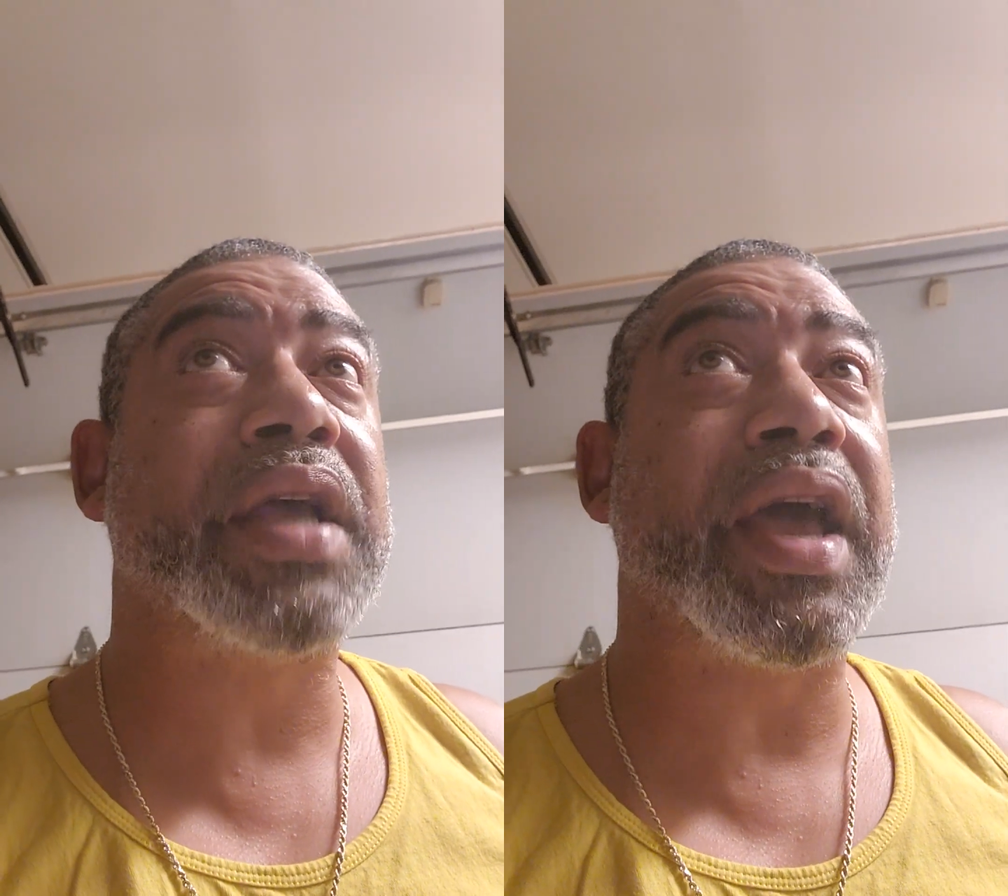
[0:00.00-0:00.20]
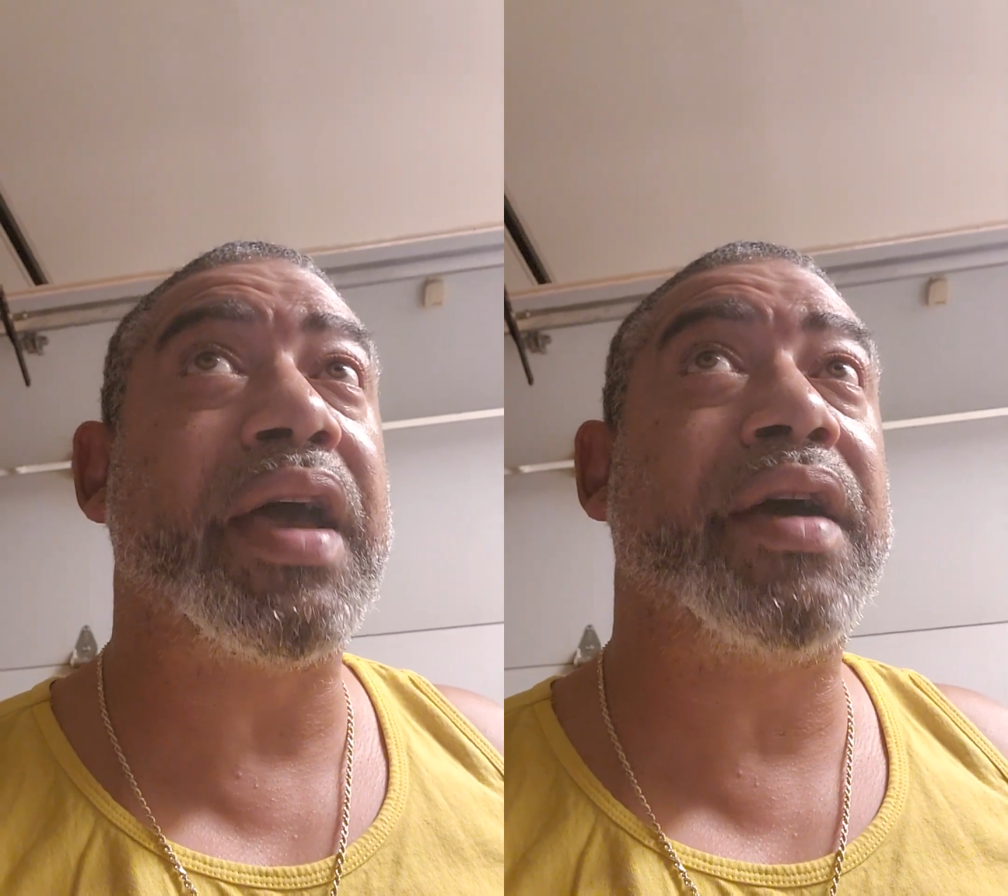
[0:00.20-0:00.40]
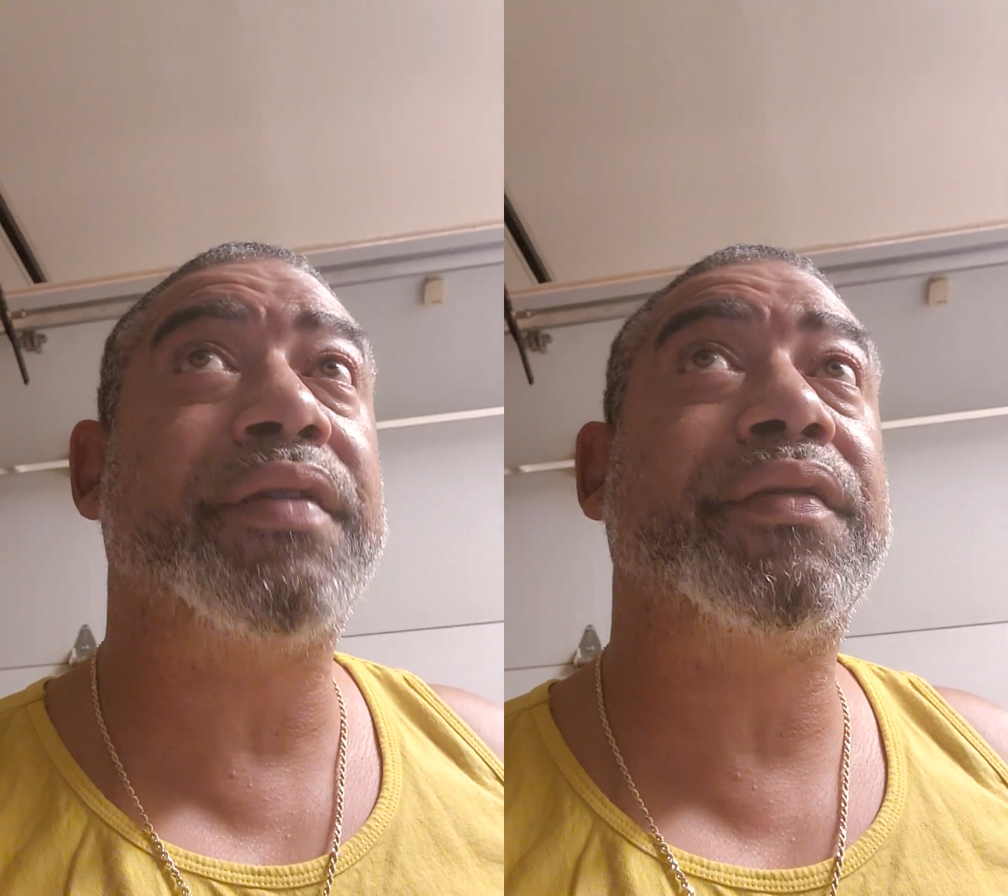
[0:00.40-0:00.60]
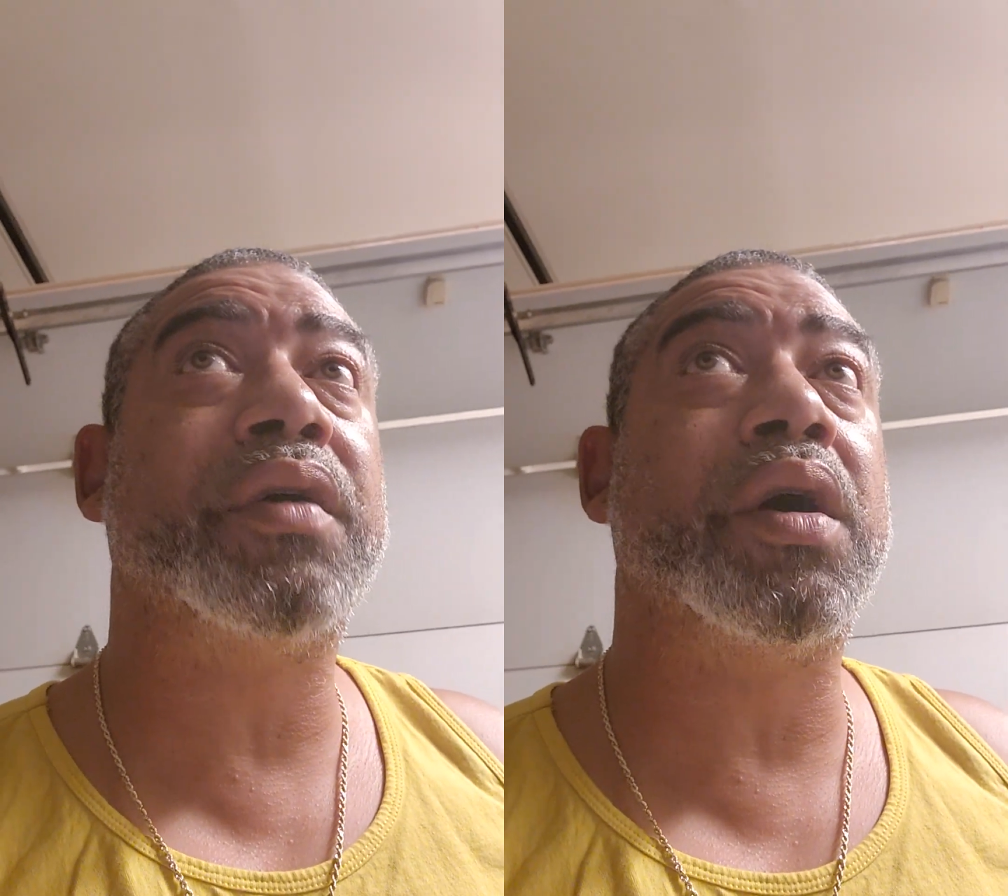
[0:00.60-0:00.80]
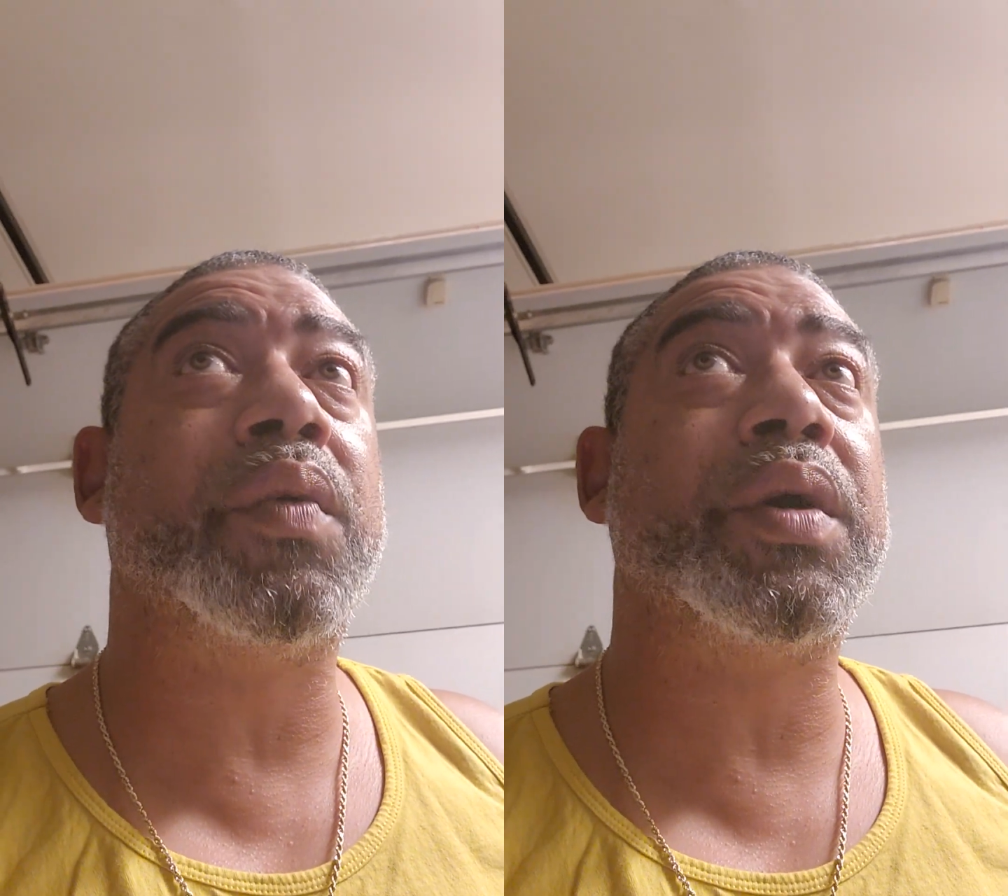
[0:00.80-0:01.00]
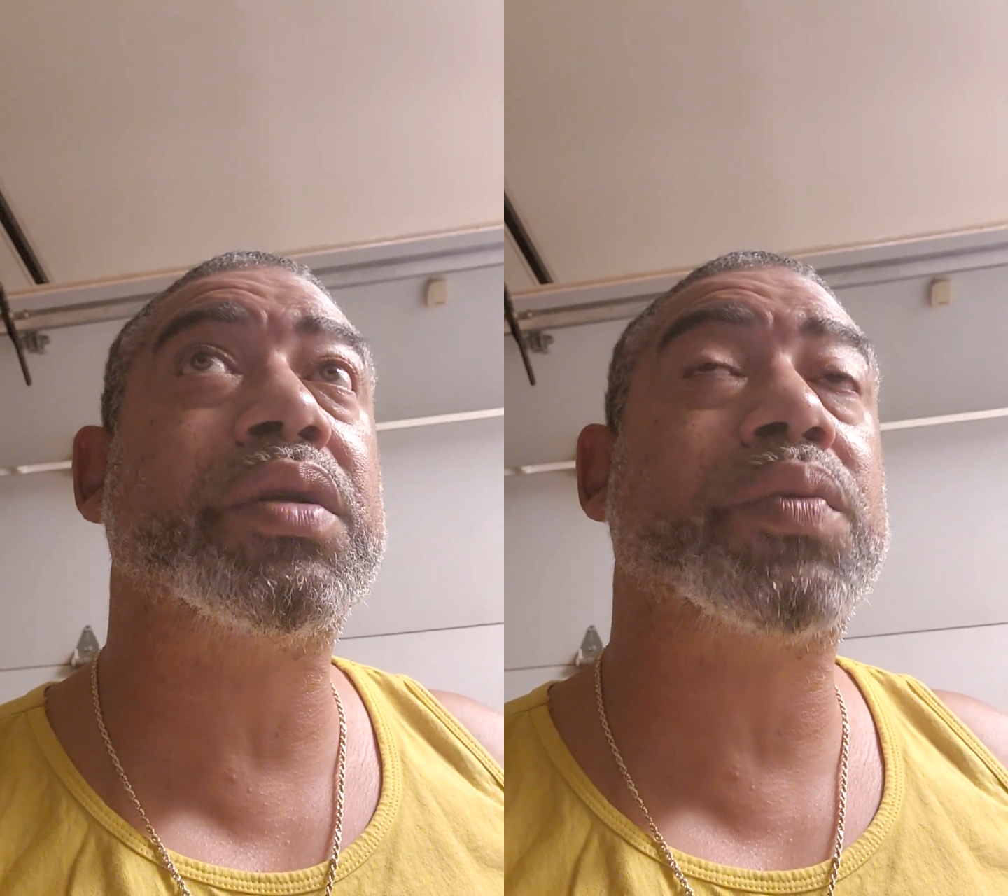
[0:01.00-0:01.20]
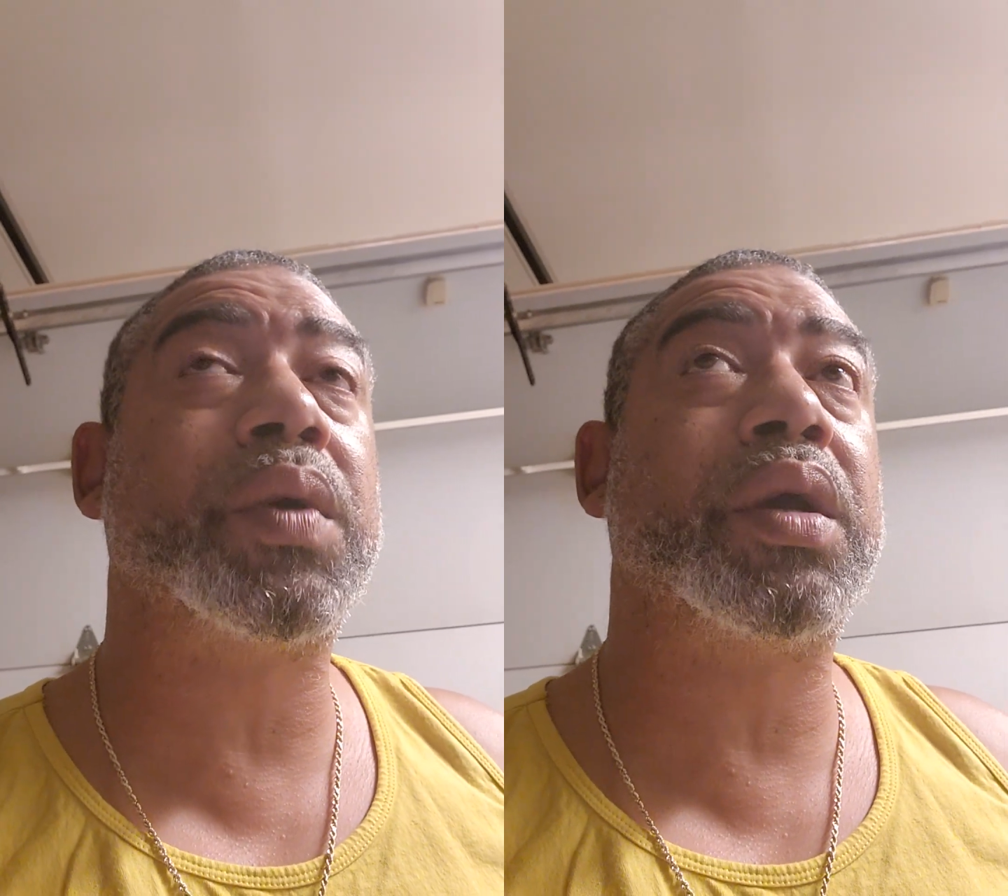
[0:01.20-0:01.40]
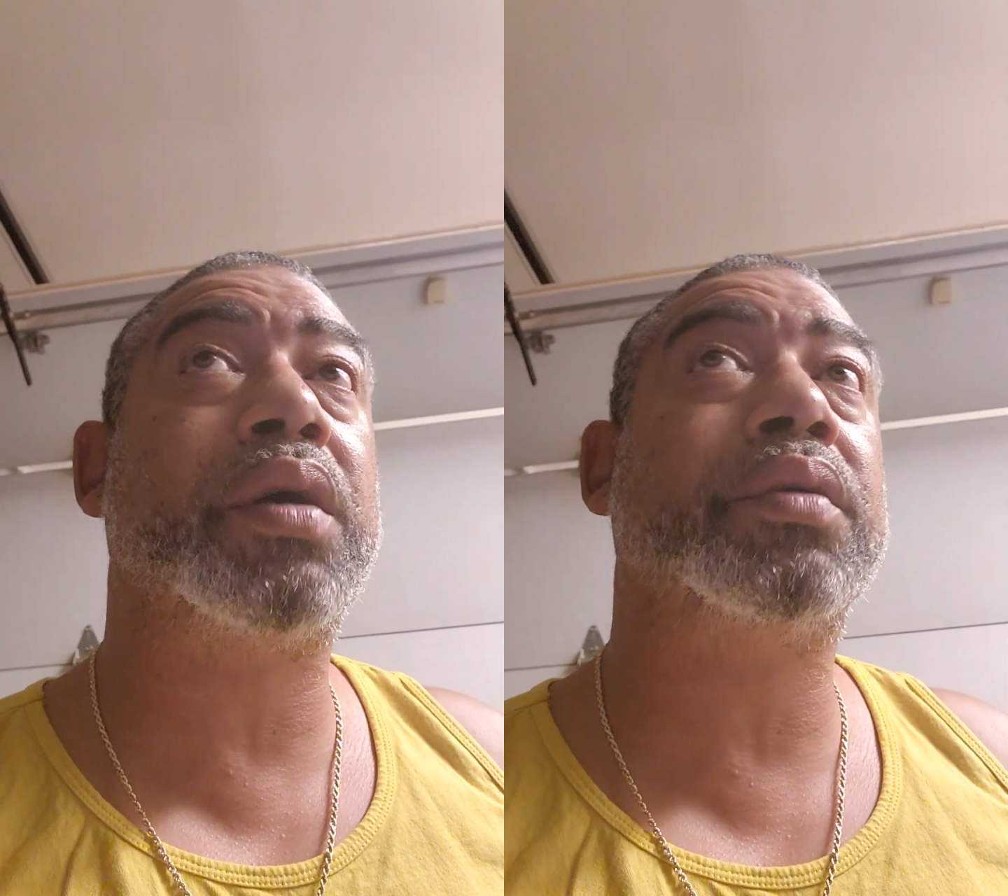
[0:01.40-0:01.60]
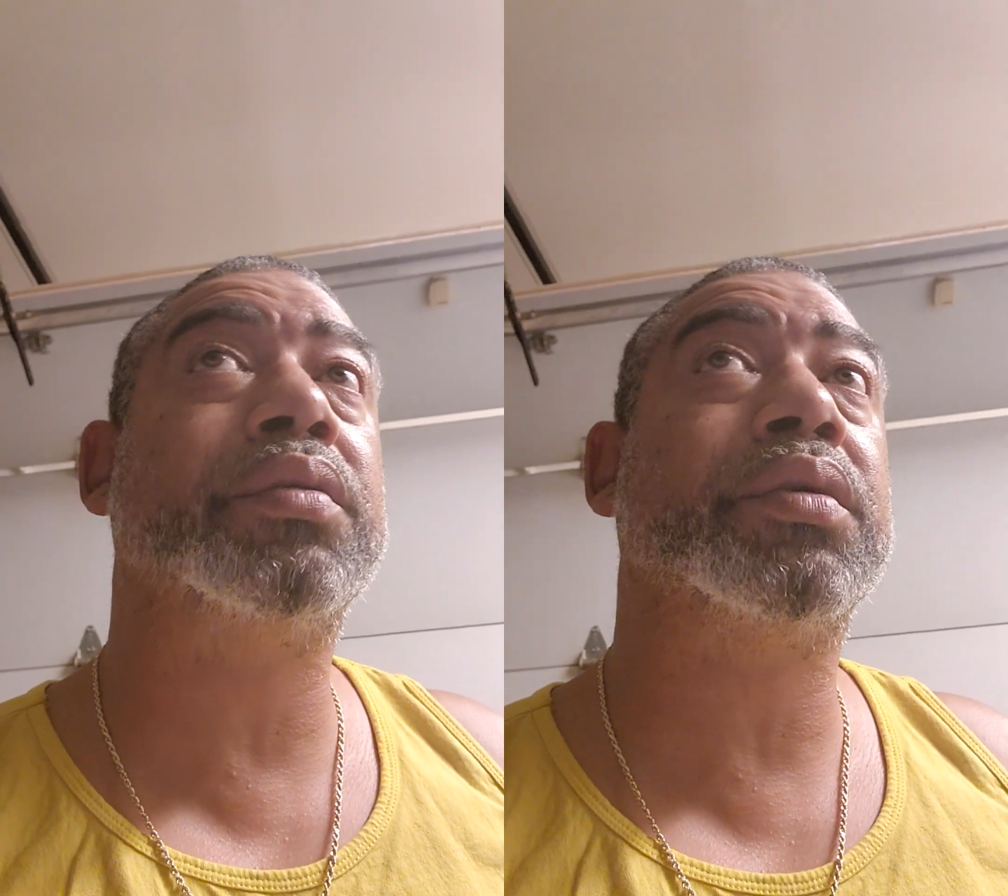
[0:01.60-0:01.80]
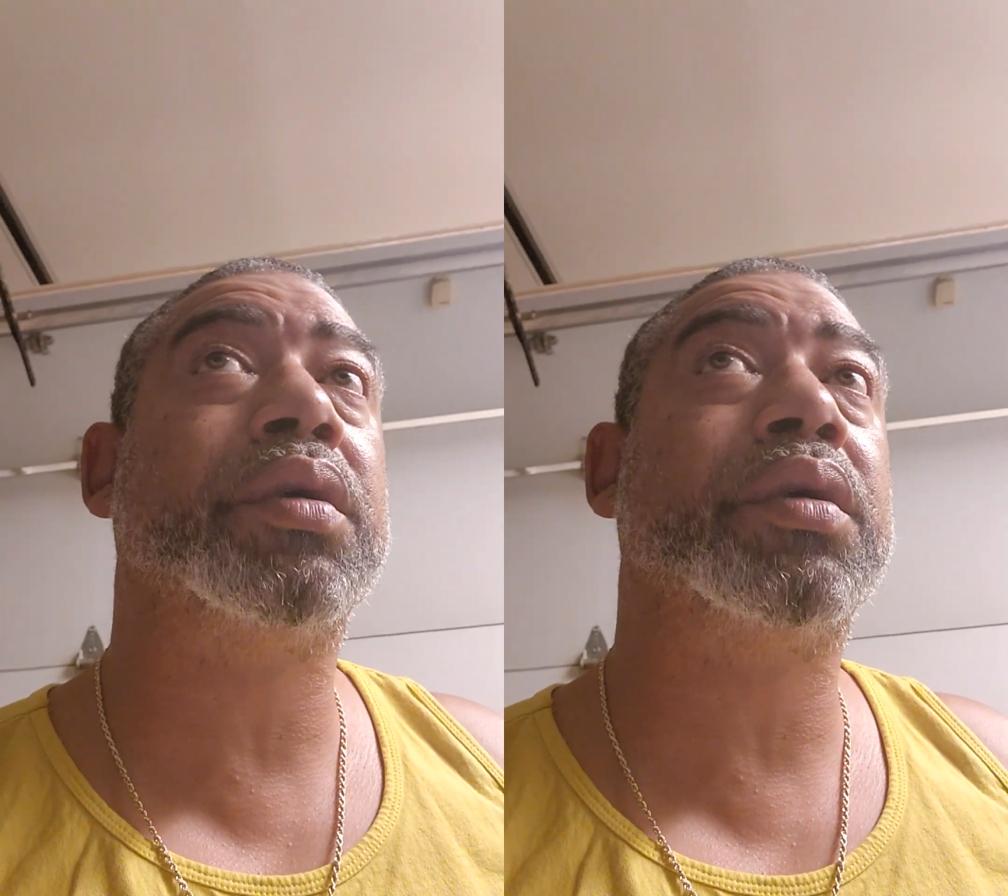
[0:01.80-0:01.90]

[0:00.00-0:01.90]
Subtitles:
have, always will.